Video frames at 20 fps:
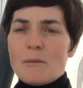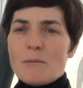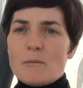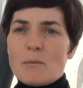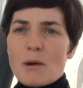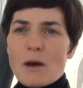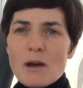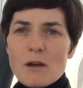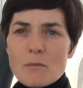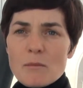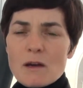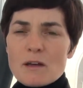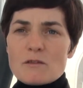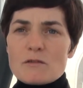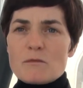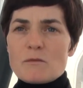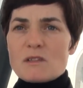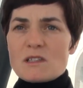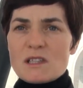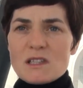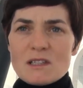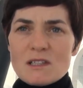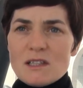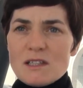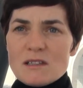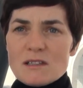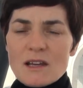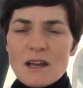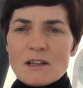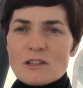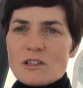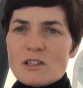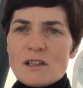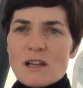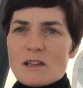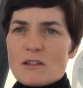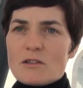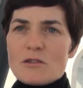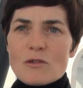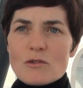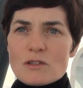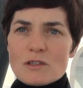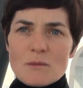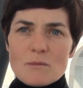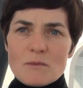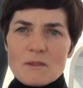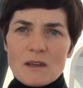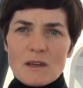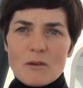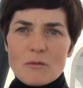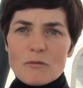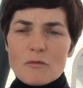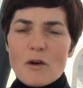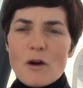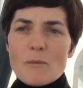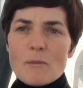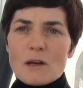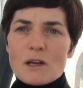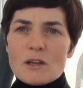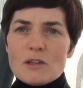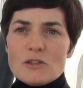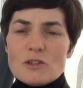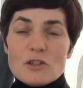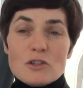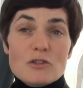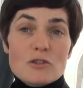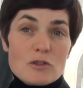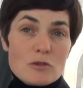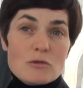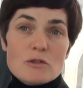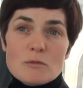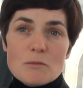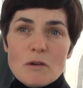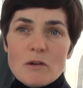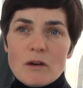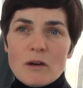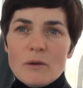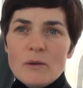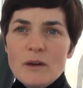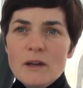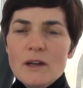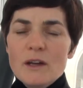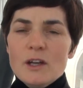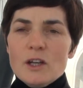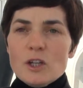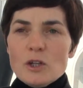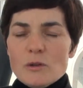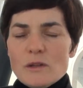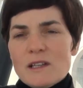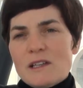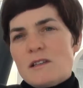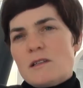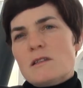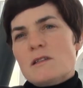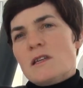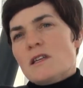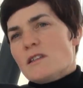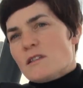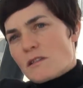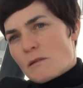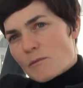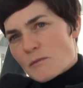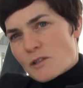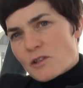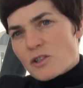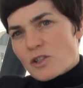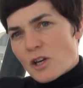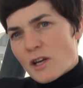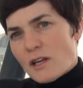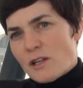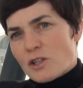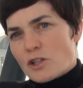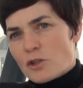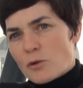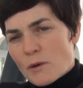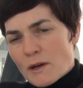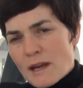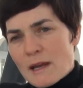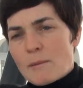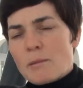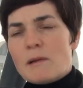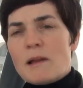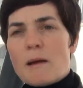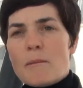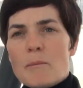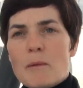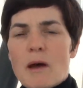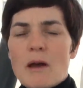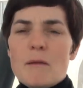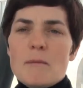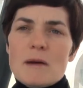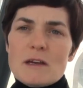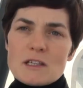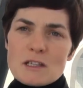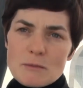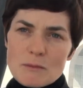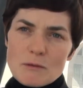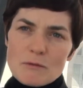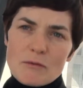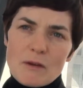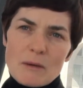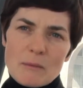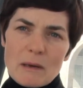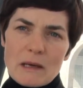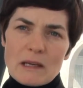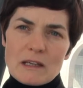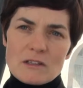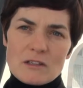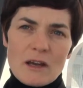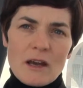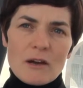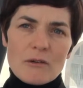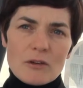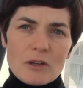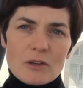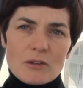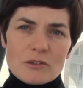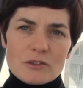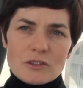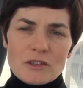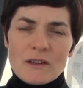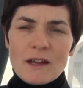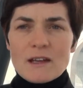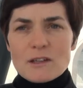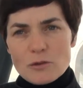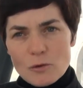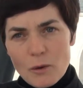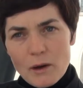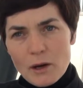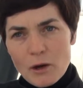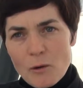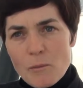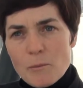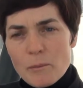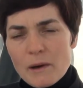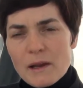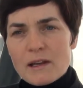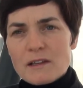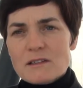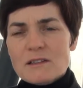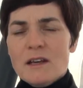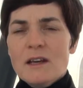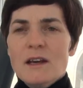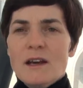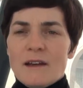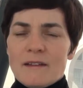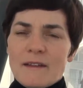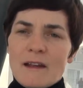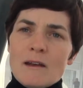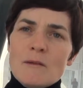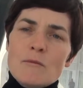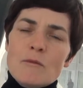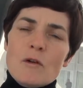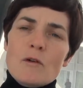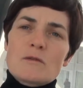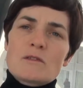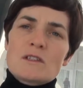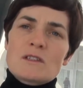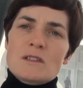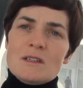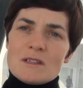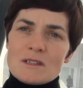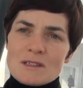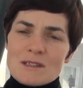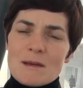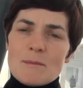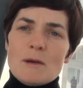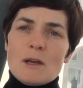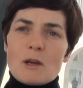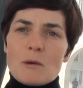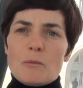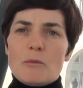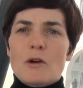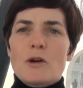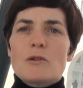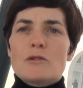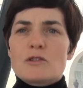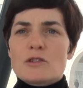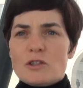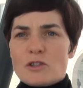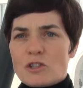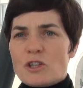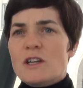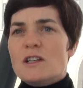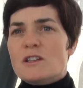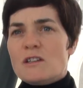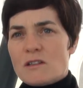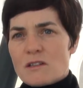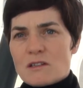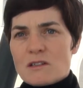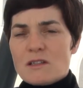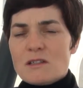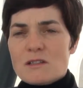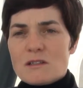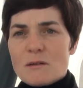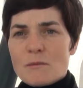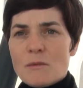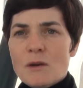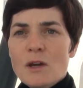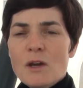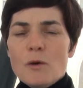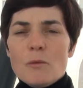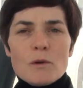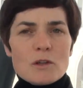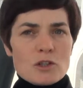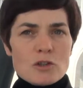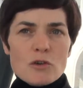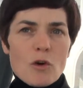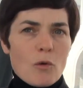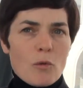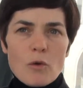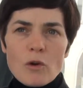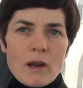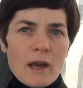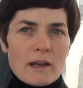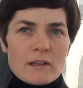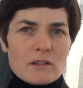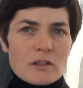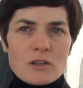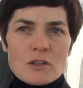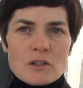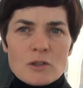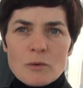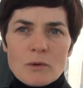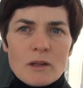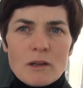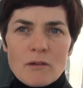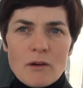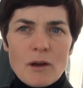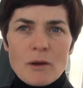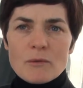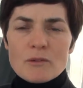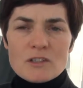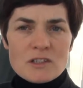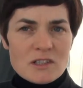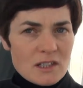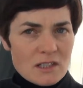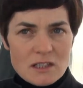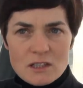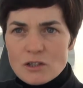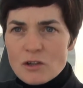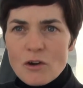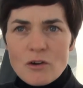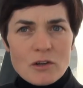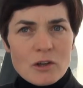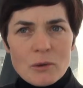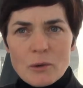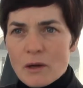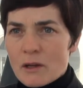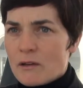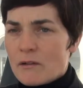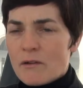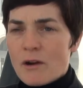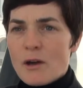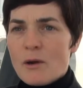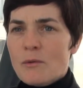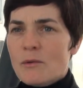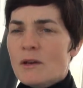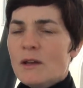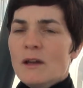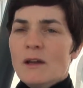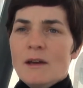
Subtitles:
biomass from cities, actually that's not something a farmer can just do tomorrow. You need the system to change to enable that biomass to be fed back into agriculture. That's quite complex, and that involves a systemic approach to changing the system, which not one actor can do on their own. Cities can't do it on their own,